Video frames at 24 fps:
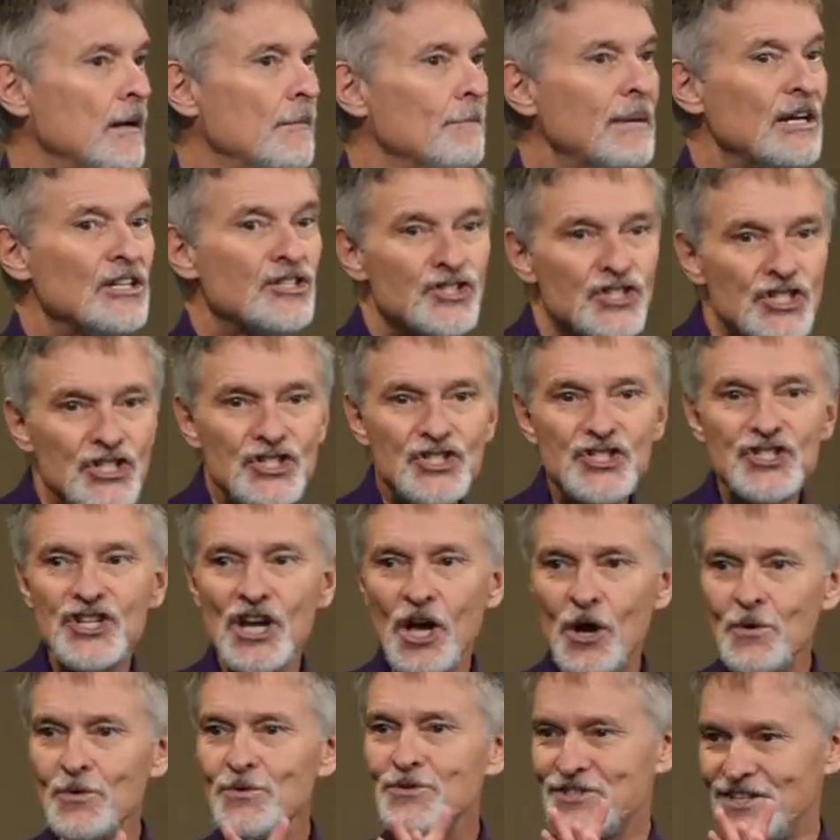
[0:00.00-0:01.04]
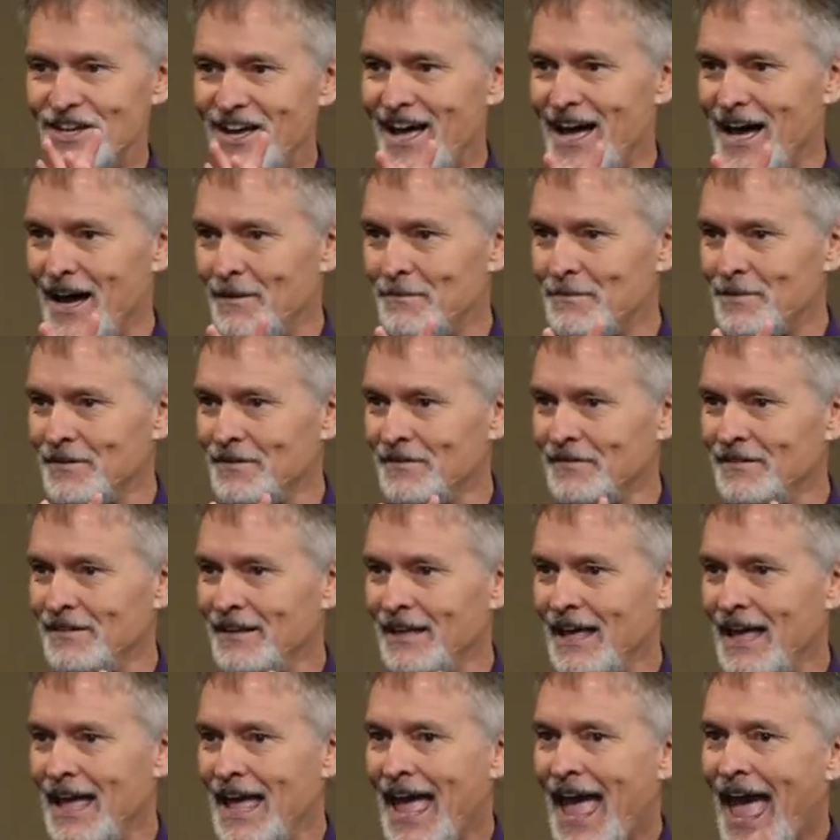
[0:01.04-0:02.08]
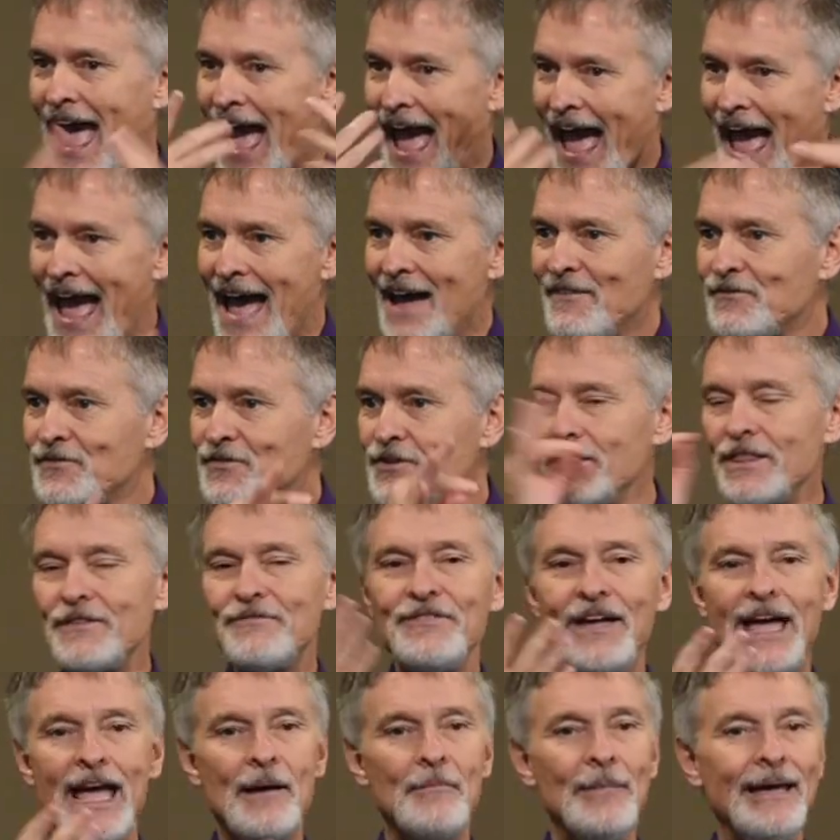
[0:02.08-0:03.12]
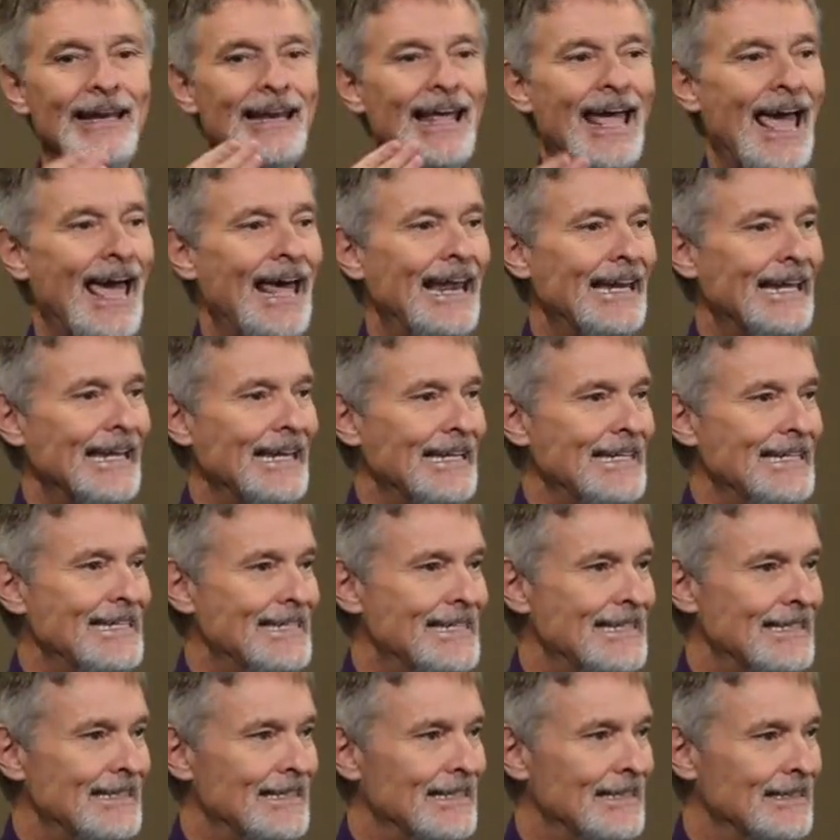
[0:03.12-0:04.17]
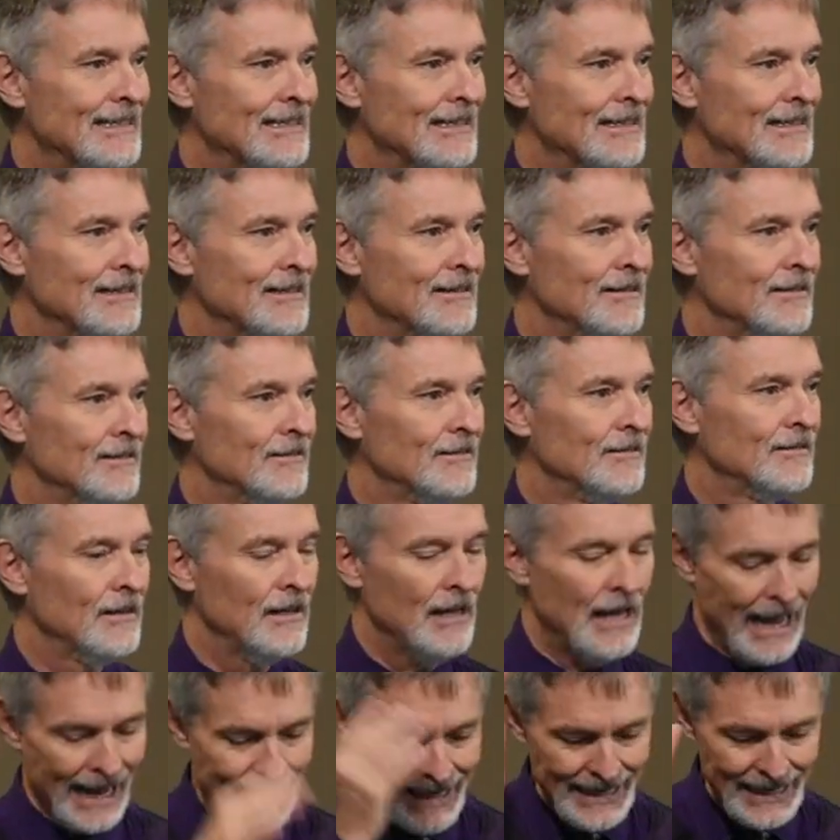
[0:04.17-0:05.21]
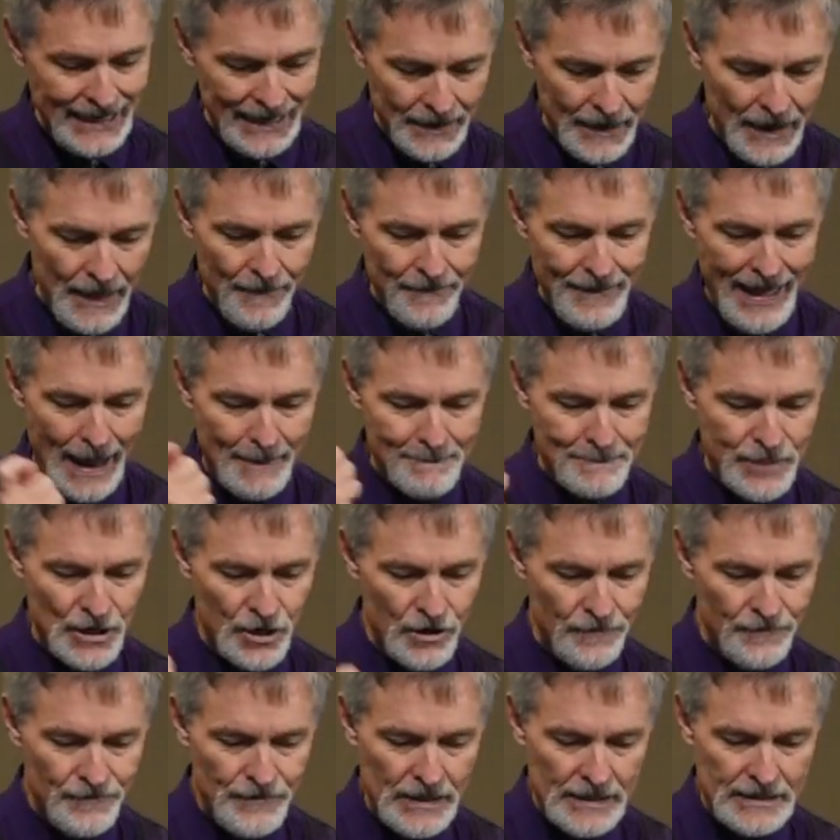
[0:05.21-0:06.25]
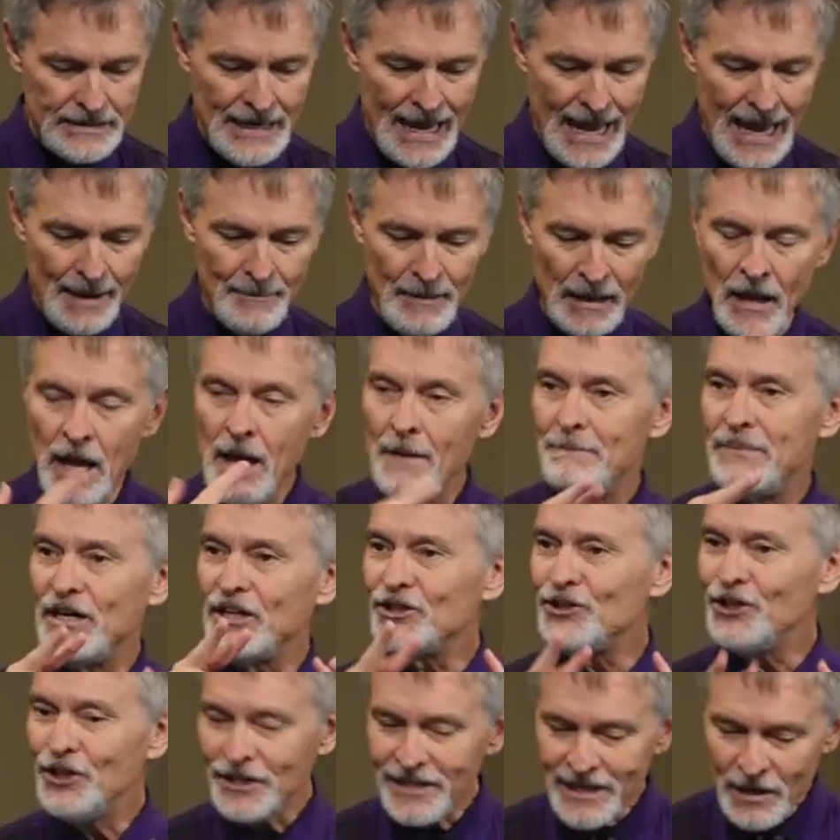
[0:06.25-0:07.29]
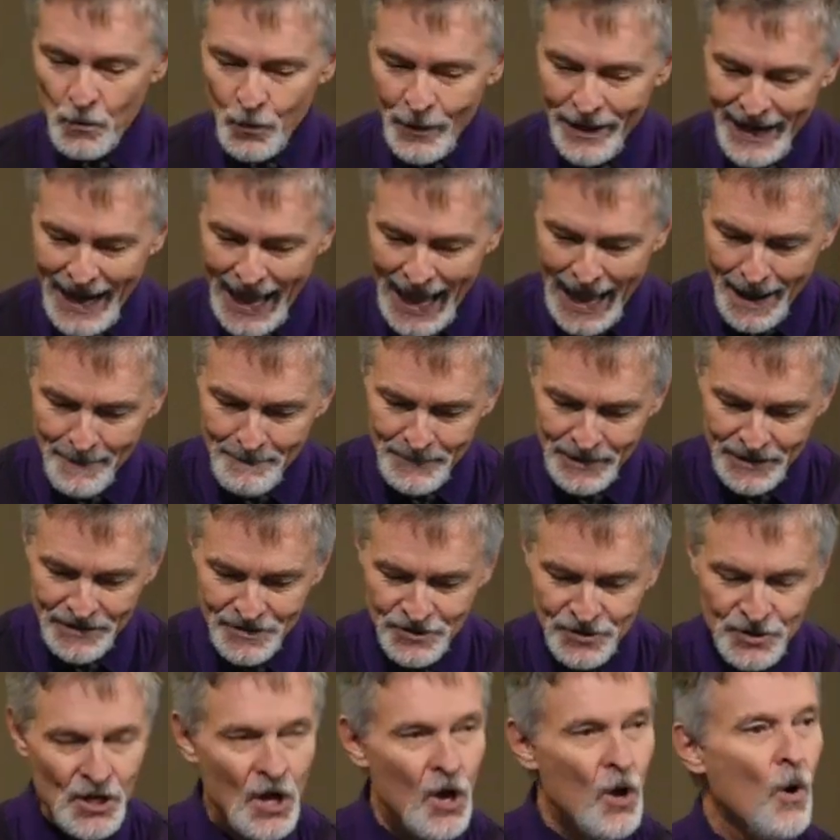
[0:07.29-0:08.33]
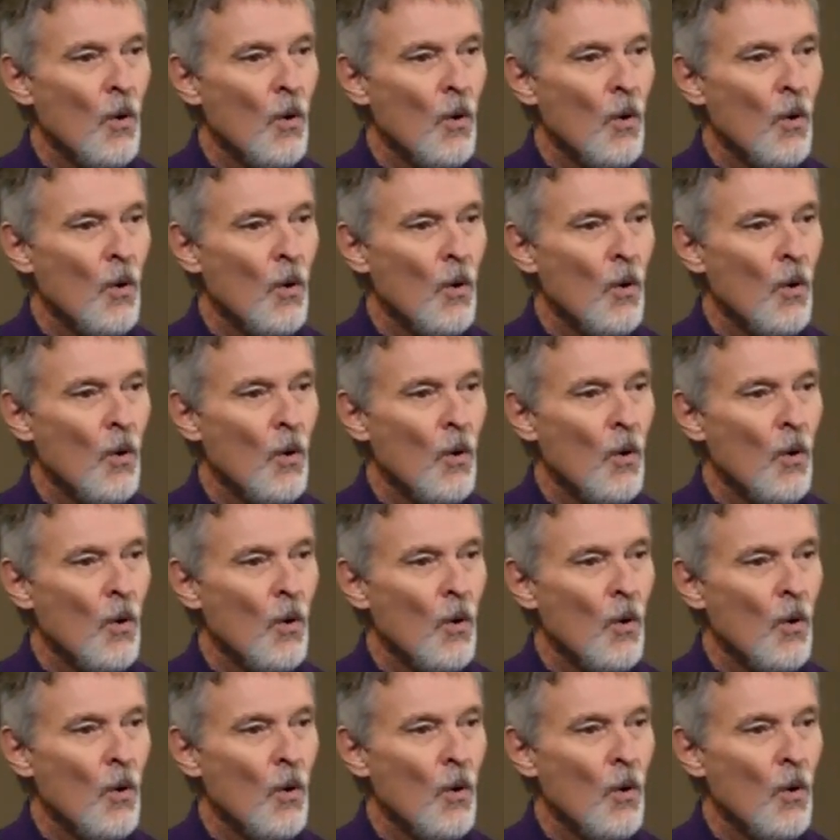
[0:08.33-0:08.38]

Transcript: But she shows up after the famine had ended. Again, that perfect timing. But look at what happens.